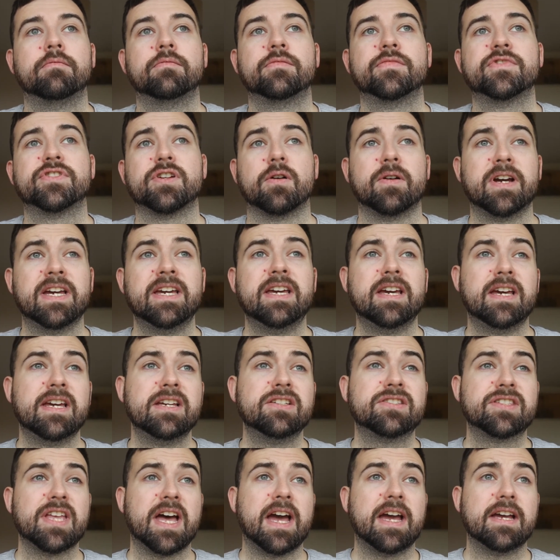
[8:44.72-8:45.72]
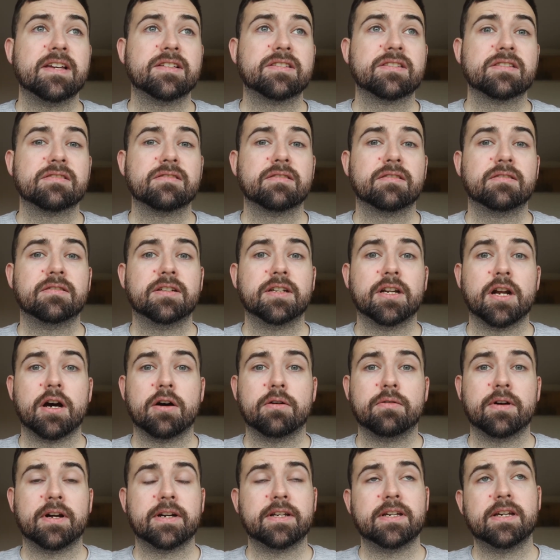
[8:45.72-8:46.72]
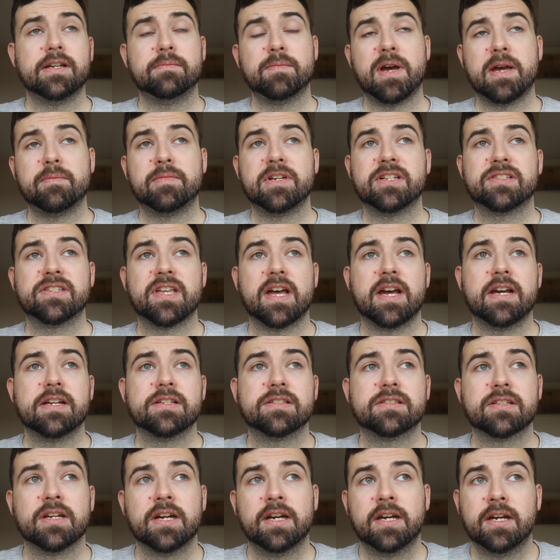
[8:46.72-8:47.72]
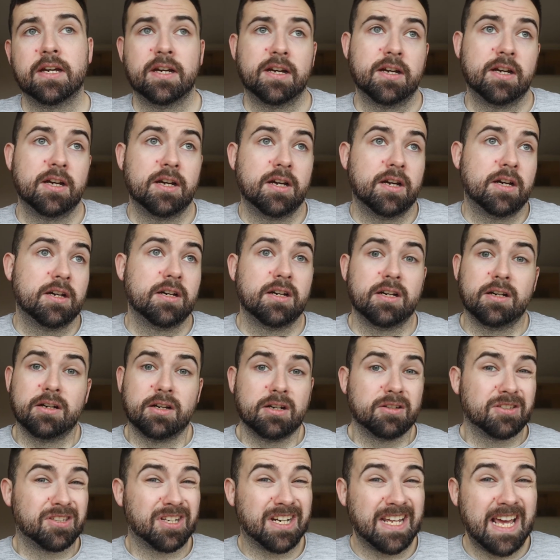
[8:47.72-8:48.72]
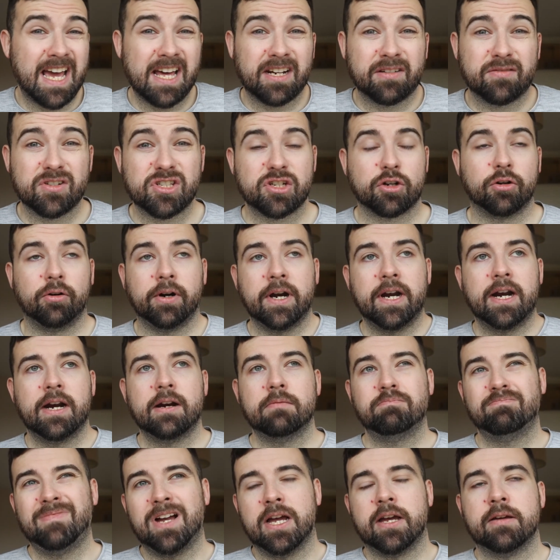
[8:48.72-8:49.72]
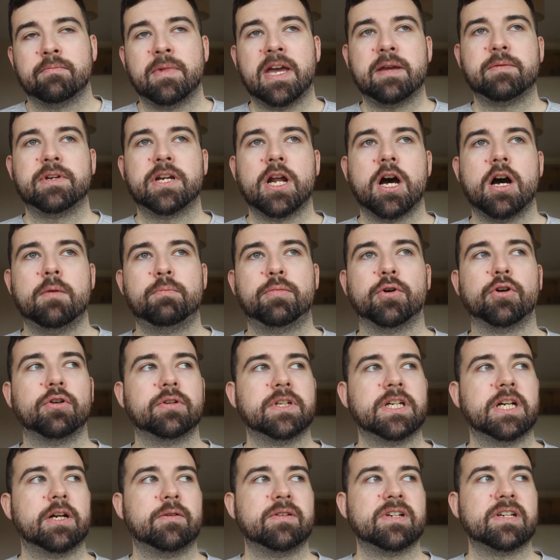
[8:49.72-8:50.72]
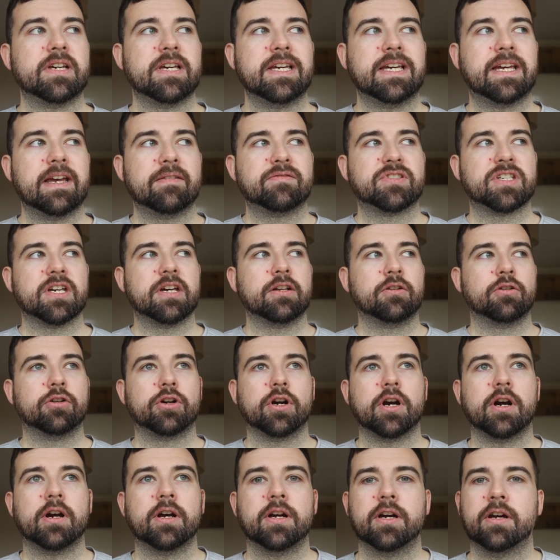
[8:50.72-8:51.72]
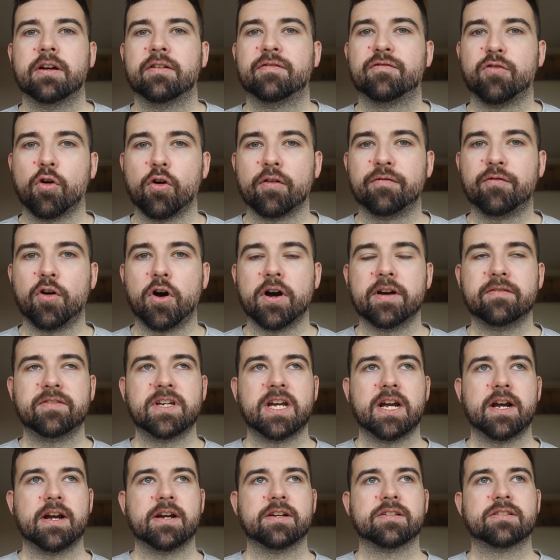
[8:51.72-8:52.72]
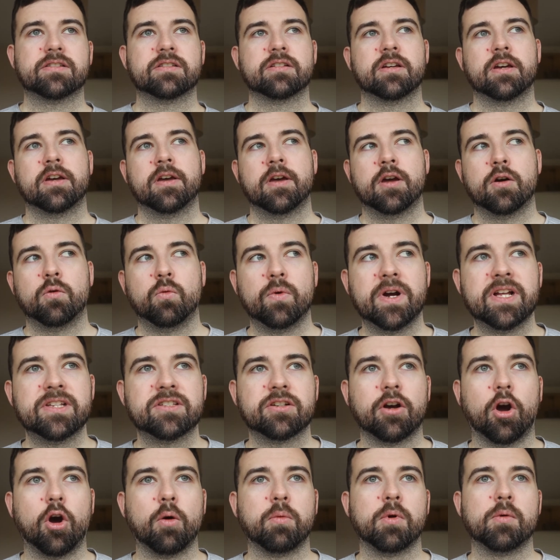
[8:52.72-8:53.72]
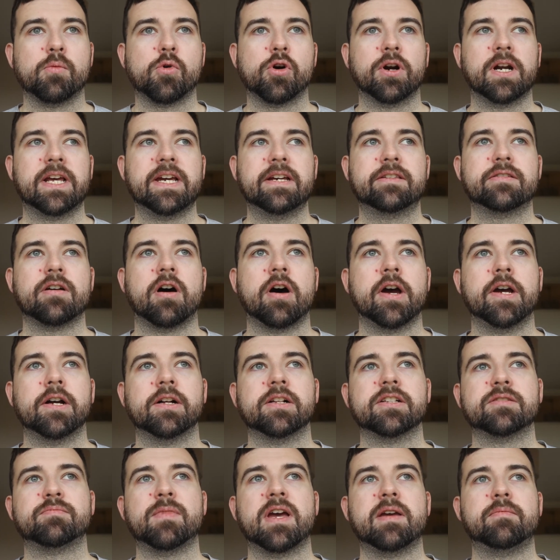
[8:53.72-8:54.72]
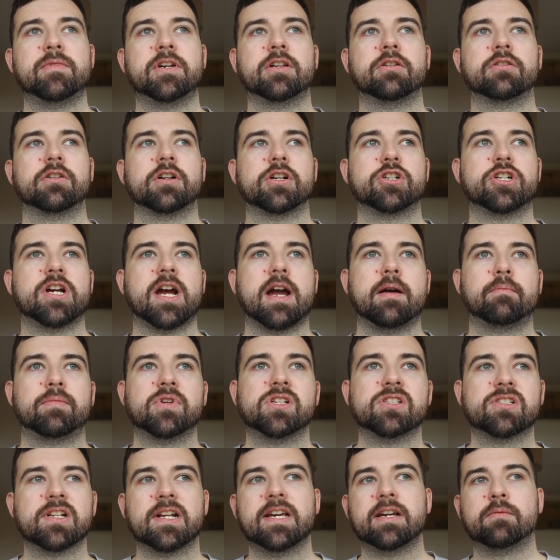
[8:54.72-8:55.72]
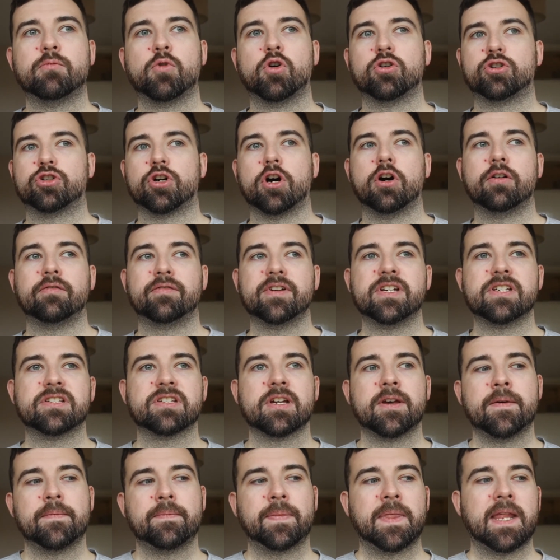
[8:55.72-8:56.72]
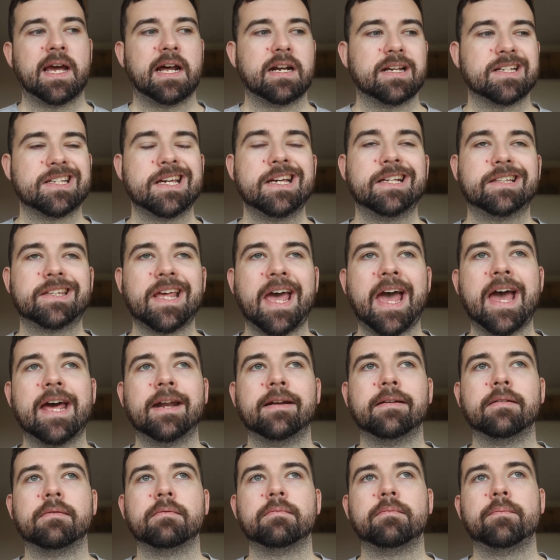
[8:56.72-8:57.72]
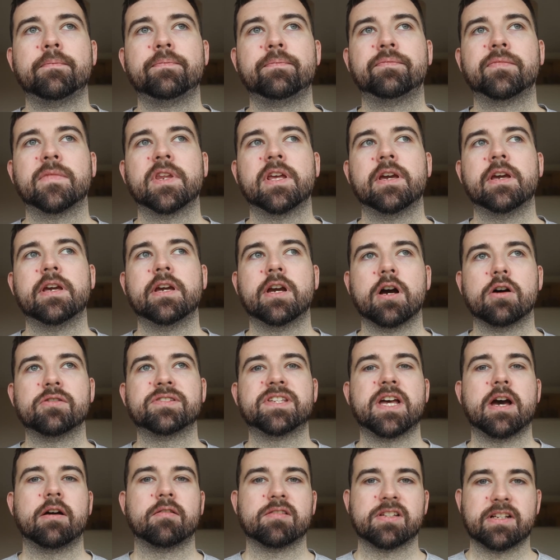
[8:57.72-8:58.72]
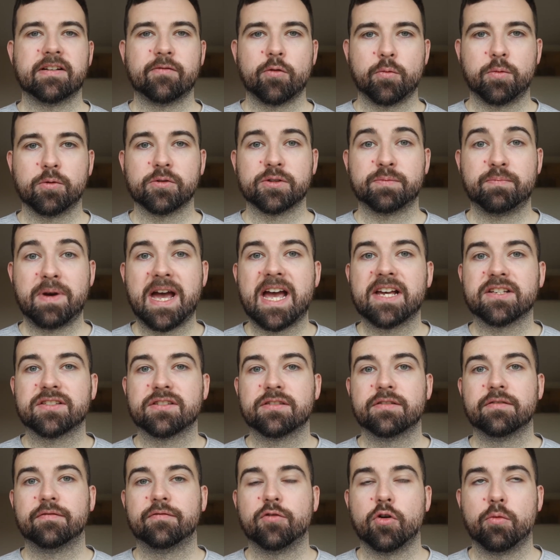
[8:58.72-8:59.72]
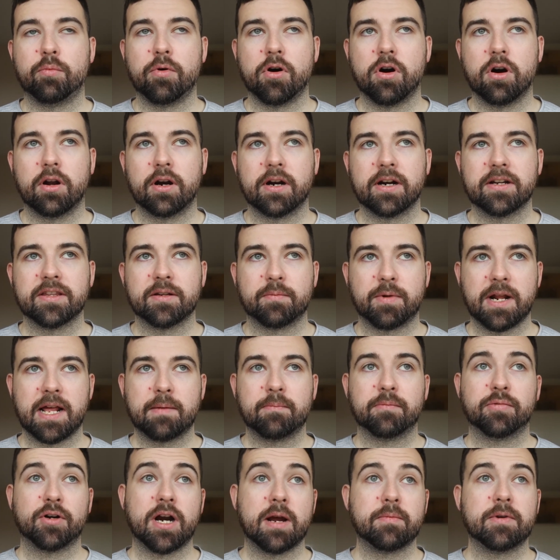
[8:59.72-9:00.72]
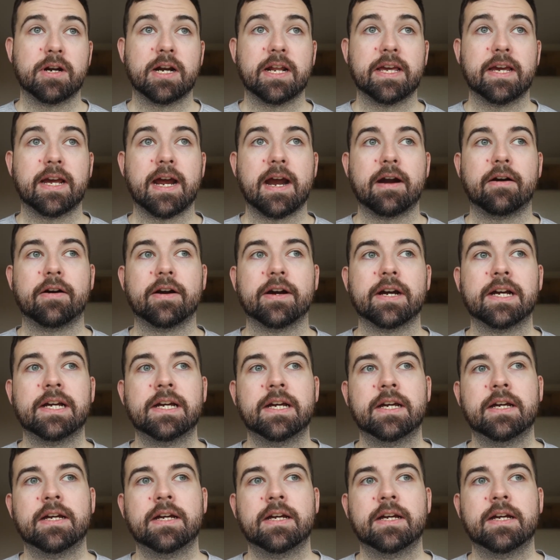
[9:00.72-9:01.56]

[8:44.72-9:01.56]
So he stays, and he maybe stays to the end of his career, maybe not, but he gives it another 4 or 5 years, wins a couple more league titles, maybe another Champions League, more trophies, and I think then he goes down as Liverpool's best footballer in the Premier League era.